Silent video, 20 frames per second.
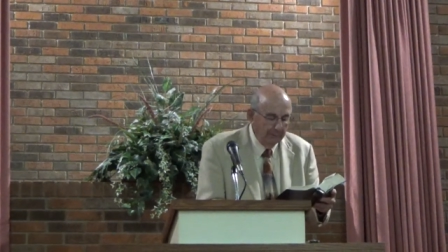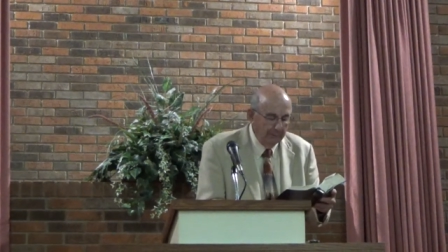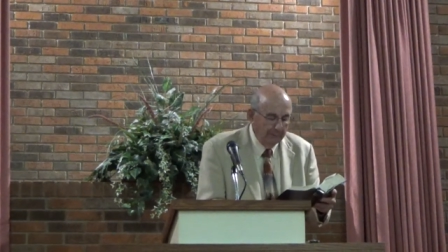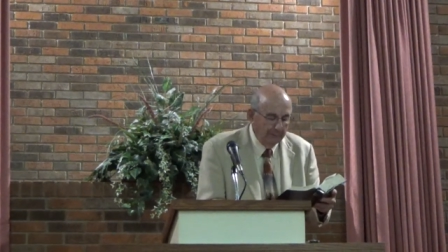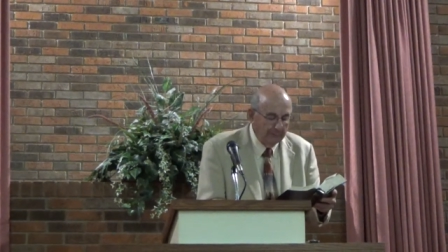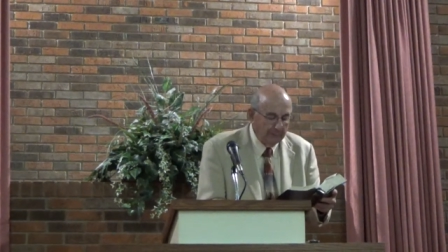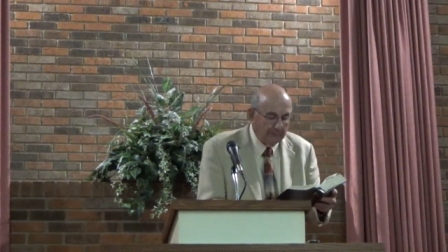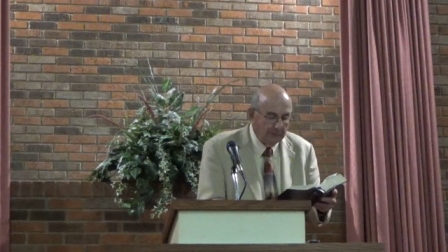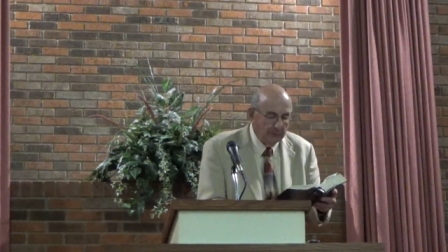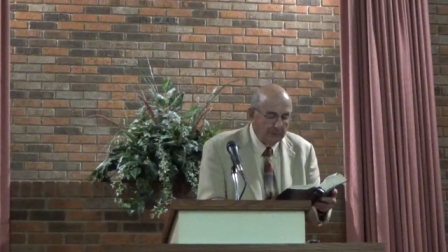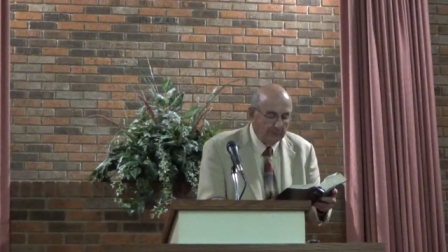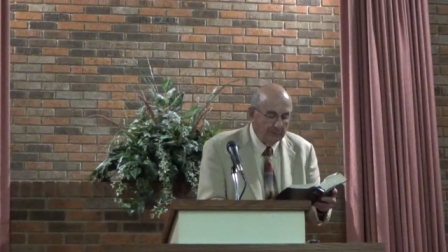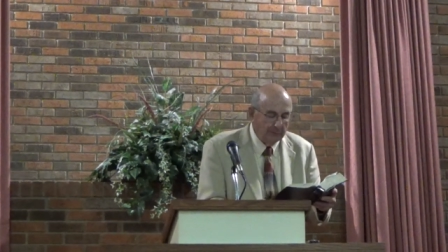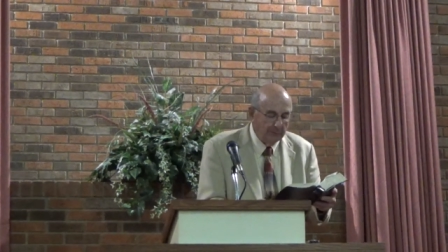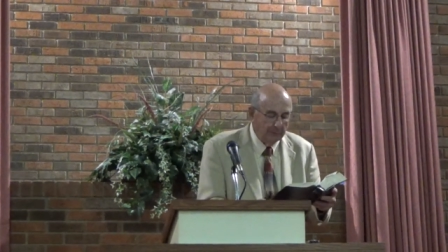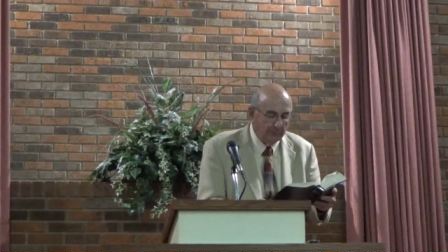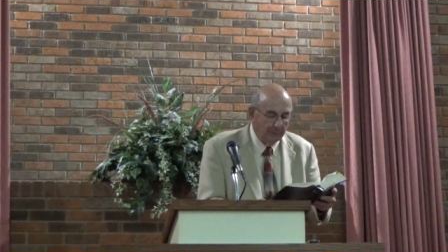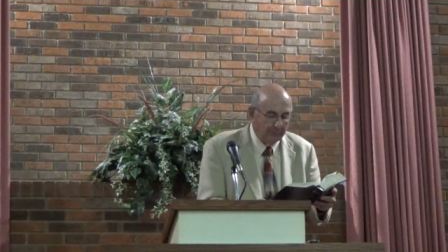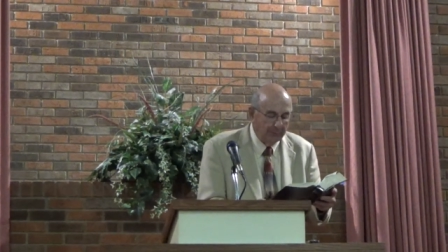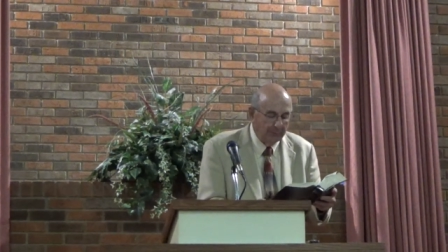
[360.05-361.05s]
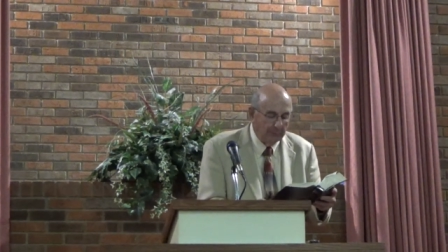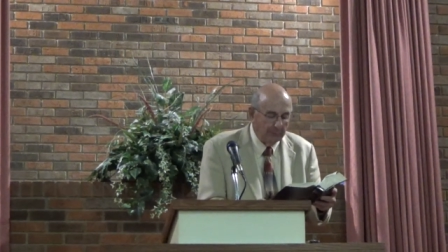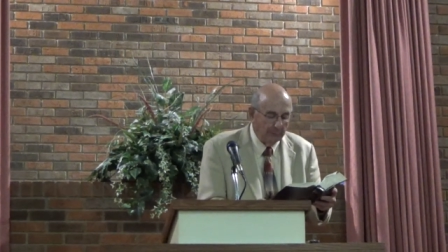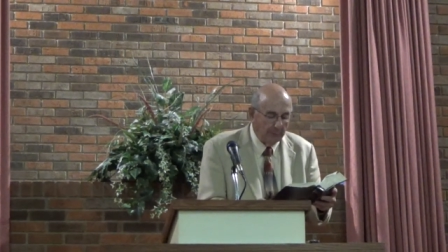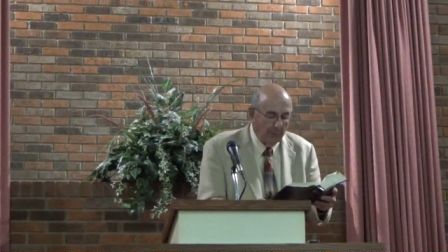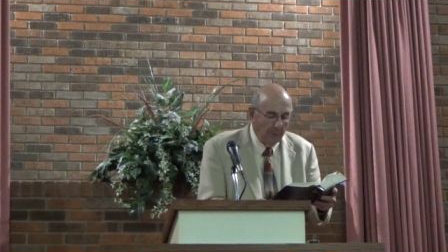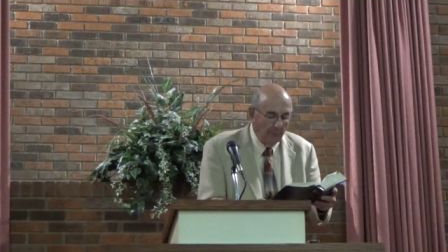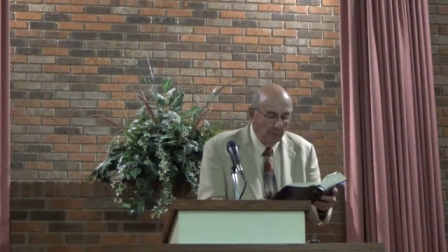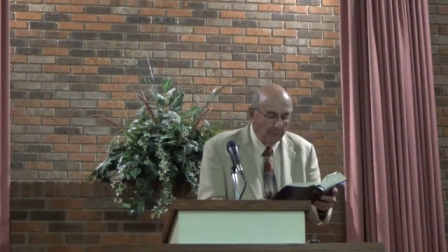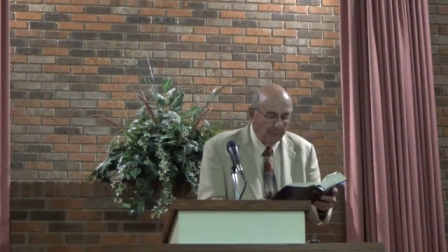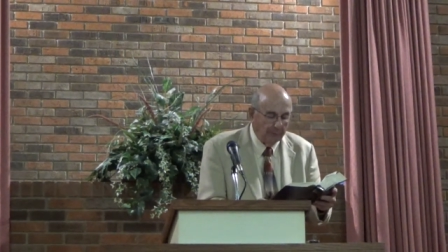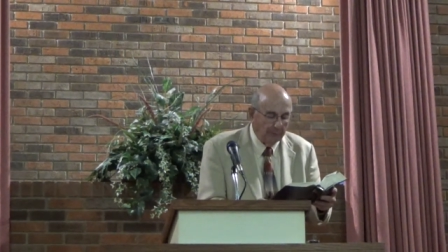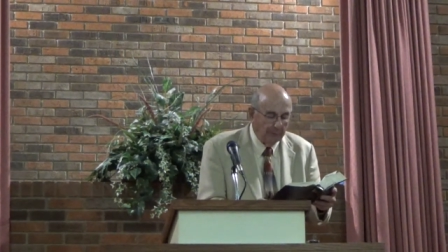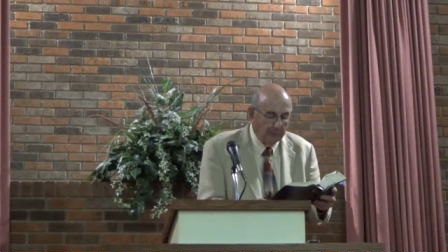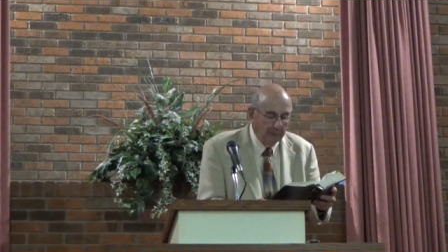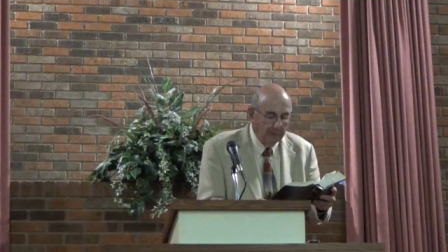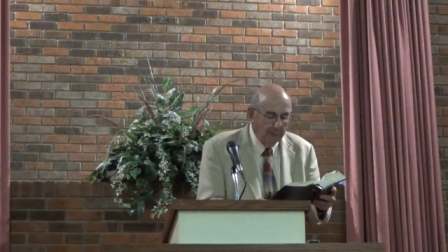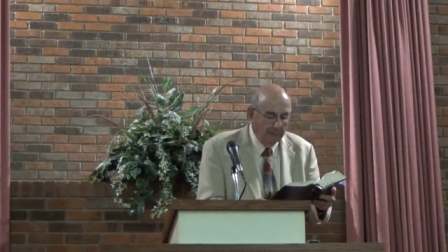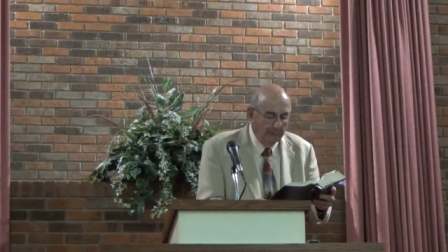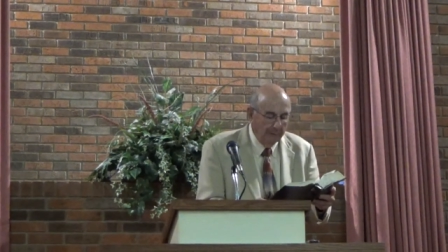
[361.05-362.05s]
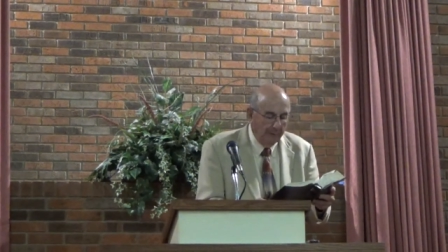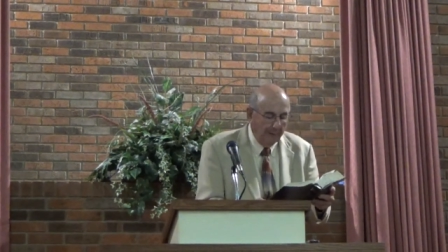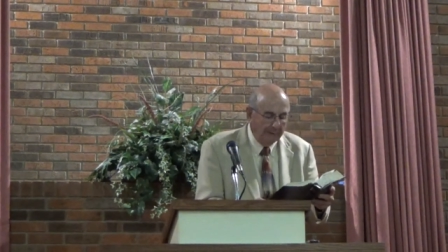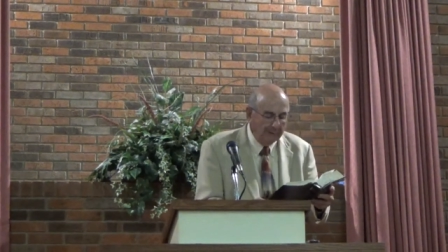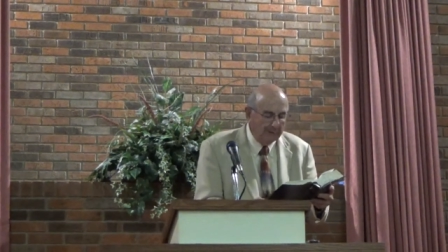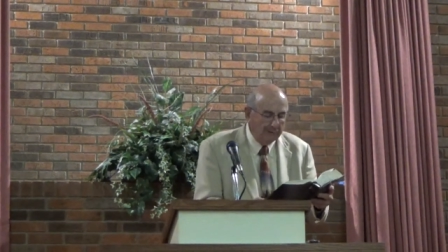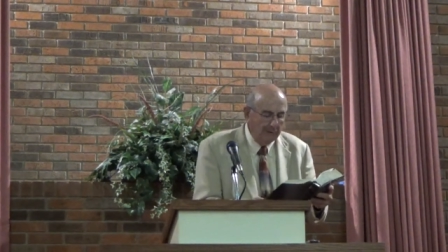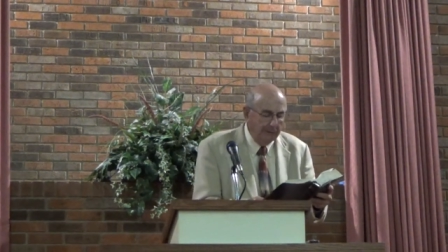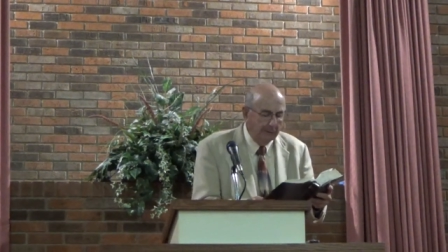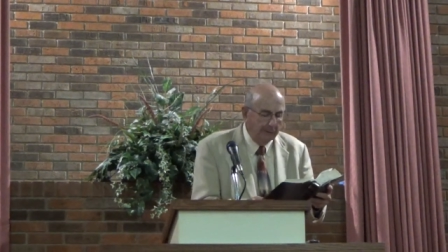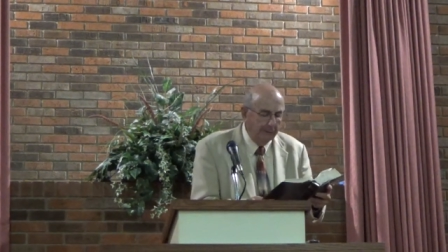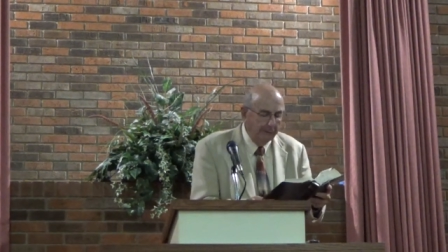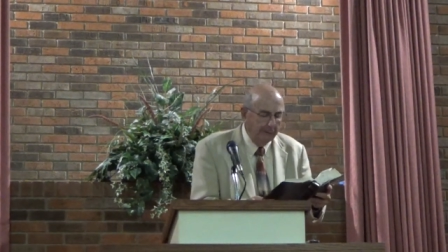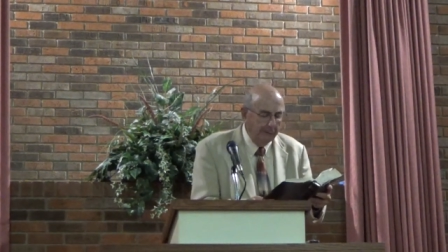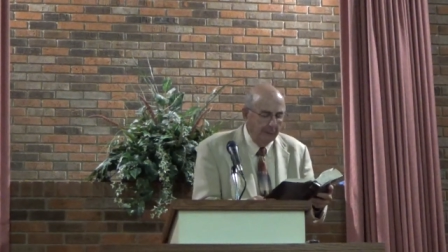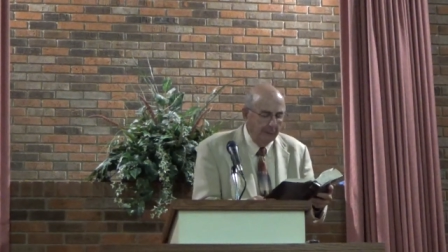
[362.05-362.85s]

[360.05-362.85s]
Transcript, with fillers: he says to the sick of palsy, I say unto thee,